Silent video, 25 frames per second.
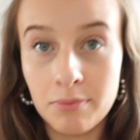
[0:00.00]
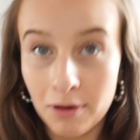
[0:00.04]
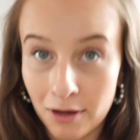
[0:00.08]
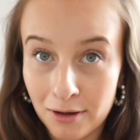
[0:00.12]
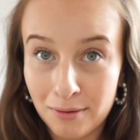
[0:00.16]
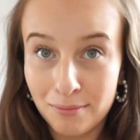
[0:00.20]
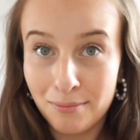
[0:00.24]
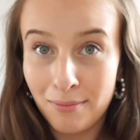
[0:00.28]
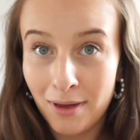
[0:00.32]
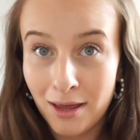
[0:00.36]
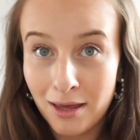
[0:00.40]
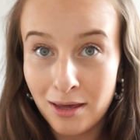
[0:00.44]

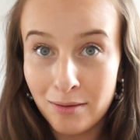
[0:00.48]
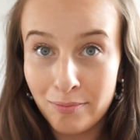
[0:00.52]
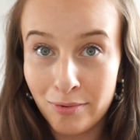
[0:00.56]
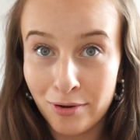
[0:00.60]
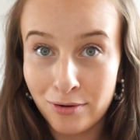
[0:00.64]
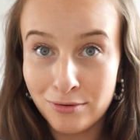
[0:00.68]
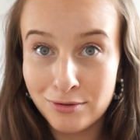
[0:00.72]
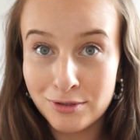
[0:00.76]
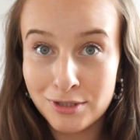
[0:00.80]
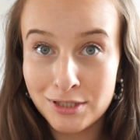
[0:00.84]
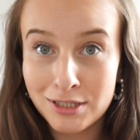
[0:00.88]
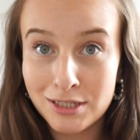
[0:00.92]
put makeup
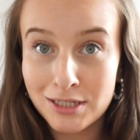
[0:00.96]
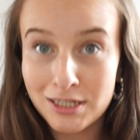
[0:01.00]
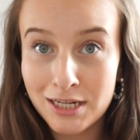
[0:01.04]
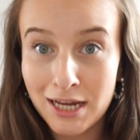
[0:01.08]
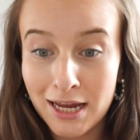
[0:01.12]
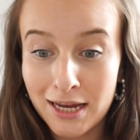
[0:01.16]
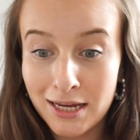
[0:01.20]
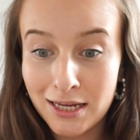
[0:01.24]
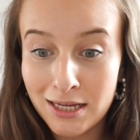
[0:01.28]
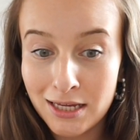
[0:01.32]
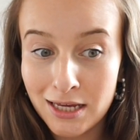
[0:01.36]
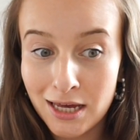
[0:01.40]
on
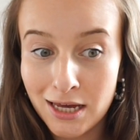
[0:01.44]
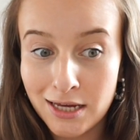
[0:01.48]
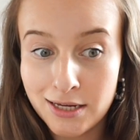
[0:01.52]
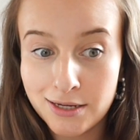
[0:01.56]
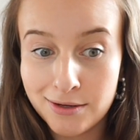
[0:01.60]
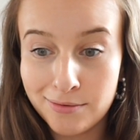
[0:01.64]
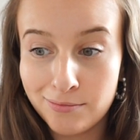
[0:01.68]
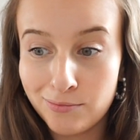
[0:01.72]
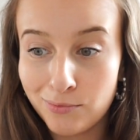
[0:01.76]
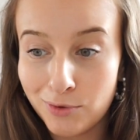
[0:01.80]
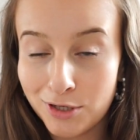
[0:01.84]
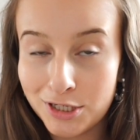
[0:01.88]
today,
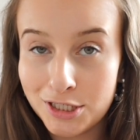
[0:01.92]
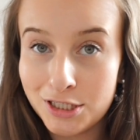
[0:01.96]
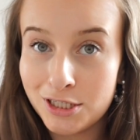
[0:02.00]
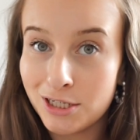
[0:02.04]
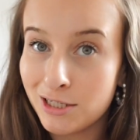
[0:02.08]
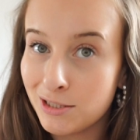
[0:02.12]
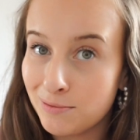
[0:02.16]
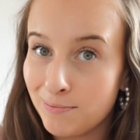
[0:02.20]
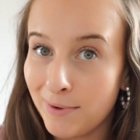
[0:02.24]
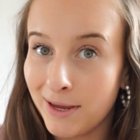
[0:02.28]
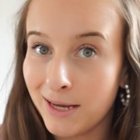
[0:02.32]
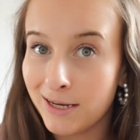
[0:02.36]
which
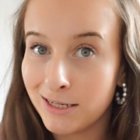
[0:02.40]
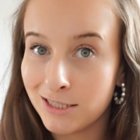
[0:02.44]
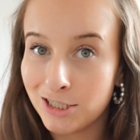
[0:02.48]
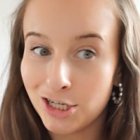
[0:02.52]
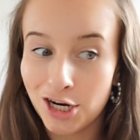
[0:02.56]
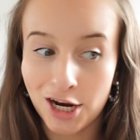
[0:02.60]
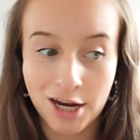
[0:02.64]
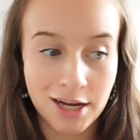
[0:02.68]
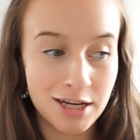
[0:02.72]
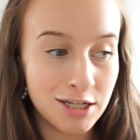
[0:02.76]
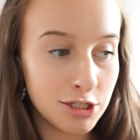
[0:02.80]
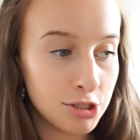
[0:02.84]
does make a
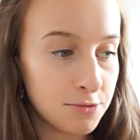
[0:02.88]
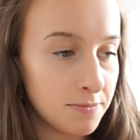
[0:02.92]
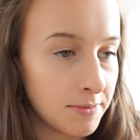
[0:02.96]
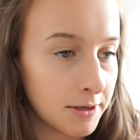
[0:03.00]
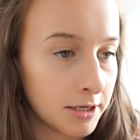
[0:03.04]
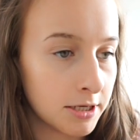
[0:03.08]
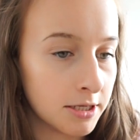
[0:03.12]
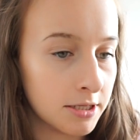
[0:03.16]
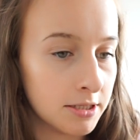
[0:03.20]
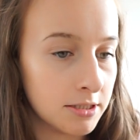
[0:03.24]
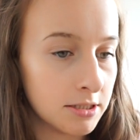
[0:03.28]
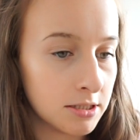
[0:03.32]
change
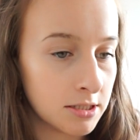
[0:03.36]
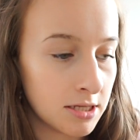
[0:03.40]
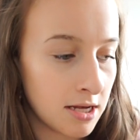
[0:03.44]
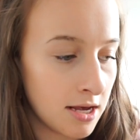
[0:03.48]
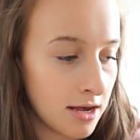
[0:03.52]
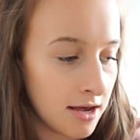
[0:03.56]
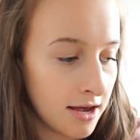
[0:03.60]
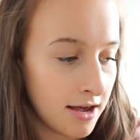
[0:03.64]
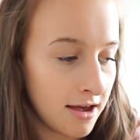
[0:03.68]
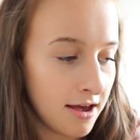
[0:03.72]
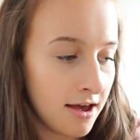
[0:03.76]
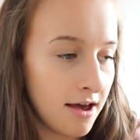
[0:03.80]
because
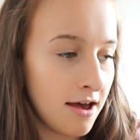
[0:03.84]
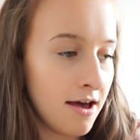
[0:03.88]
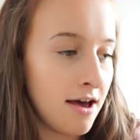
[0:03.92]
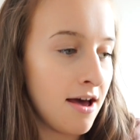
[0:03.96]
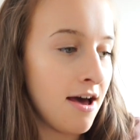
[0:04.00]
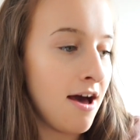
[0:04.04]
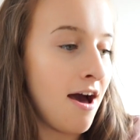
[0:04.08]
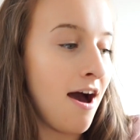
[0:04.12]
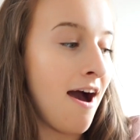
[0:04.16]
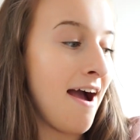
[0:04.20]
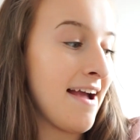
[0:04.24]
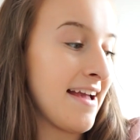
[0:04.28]

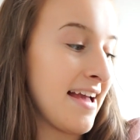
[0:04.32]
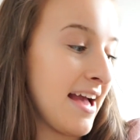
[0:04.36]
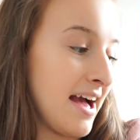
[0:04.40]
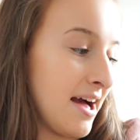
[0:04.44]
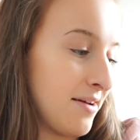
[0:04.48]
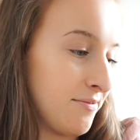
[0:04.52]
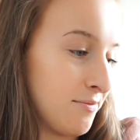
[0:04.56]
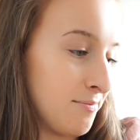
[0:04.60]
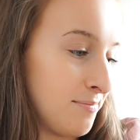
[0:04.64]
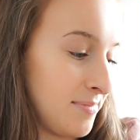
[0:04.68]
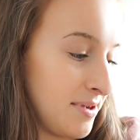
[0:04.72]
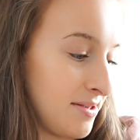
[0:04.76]
I
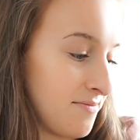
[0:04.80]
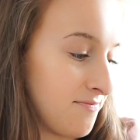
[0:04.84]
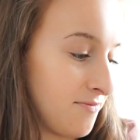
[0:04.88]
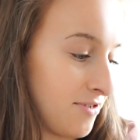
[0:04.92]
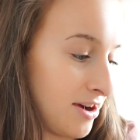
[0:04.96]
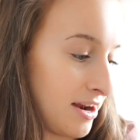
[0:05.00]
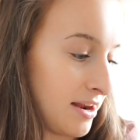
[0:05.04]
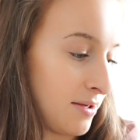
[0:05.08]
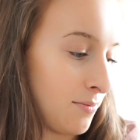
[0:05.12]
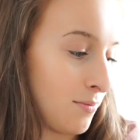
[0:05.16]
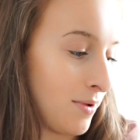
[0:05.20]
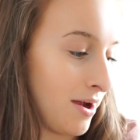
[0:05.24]
haven't been
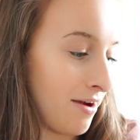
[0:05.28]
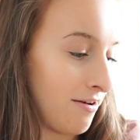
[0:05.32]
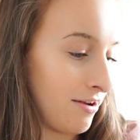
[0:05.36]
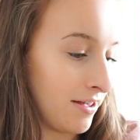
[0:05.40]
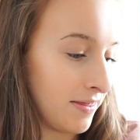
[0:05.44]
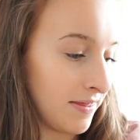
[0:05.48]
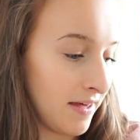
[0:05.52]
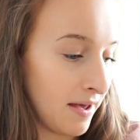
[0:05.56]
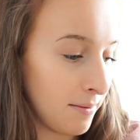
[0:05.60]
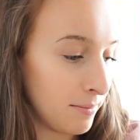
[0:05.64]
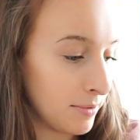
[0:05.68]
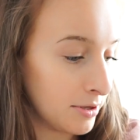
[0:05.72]
really wearing
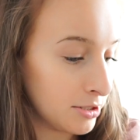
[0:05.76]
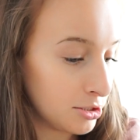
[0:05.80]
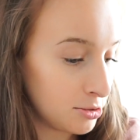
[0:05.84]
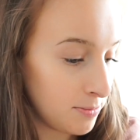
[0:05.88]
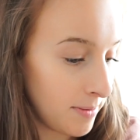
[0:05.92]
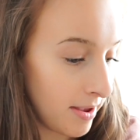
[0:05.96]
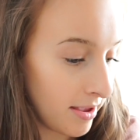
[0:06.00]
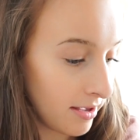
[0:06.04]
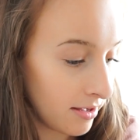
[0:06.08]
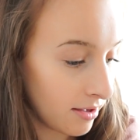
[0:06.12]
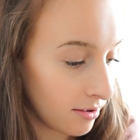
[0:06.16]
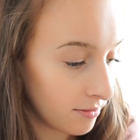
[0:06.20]
that much
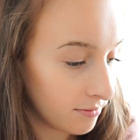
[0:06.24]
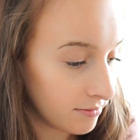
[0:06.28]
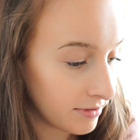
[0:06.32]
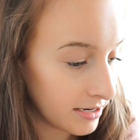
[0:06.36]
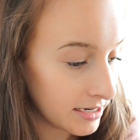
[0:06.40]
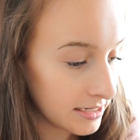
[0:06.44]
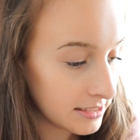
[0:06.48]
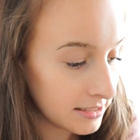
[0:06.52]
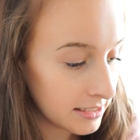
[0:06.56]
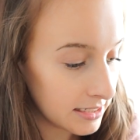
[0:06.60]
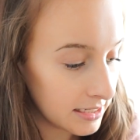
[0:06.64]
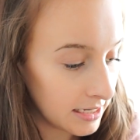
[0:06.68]
makeup
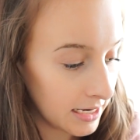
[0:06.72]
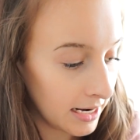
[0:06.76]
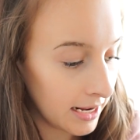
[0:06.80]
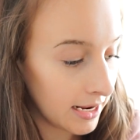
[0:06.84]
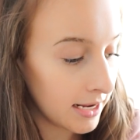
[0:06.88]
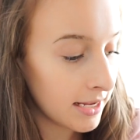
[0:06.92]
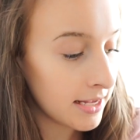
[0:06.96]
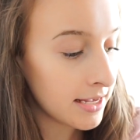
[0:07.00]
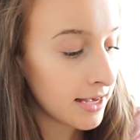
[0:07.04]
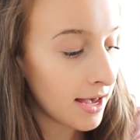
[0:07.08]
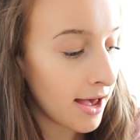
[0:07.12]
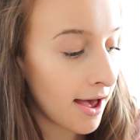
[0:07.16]

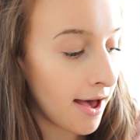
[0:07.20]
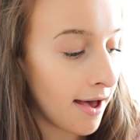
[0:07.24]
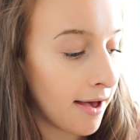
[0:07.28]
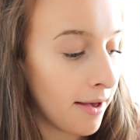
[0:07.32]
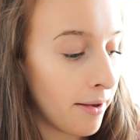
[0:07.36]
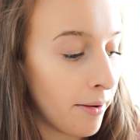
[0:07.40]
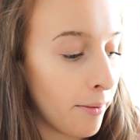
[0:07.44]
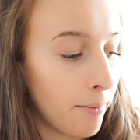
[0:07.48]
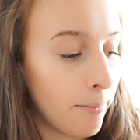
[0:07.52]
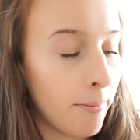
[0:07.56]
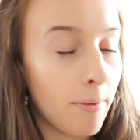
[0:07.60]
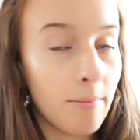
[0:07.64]
recently,
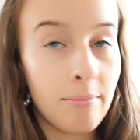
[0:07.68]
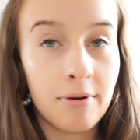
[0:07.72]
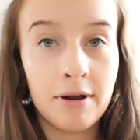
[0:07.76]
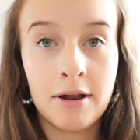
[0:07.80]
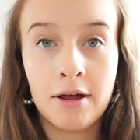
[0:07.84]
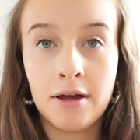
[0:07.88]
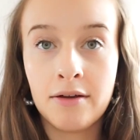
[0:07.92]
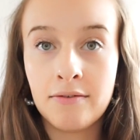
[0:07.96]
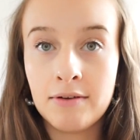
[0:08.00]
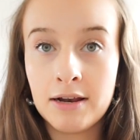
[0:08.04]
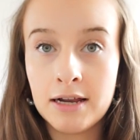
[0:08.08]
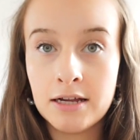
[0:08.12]
but
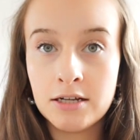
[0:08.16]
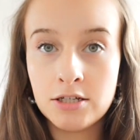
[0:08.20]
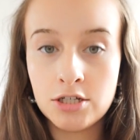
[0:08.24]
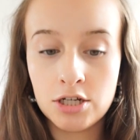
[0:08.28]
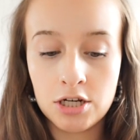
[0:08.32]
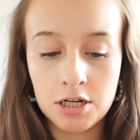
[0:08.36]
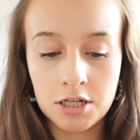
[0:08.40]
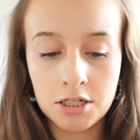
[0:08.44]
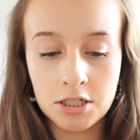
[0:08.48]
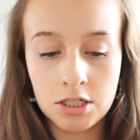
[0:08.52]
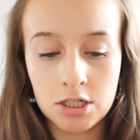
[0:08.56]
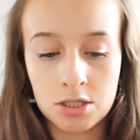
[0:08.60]
I've
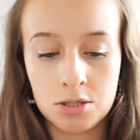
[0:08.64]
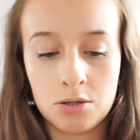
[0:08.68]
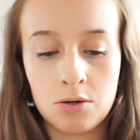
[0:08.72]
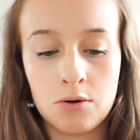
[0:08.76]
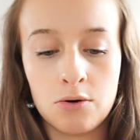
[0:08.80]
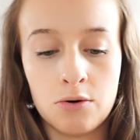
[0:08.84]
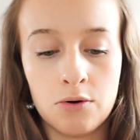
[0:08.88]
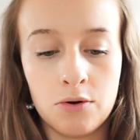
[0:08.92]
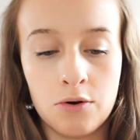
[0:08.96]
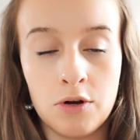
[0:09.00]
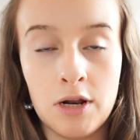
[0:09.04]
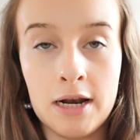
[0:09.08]
literally just
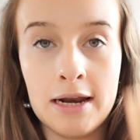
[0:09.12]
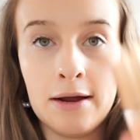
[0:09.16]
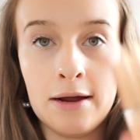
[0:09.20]
got on a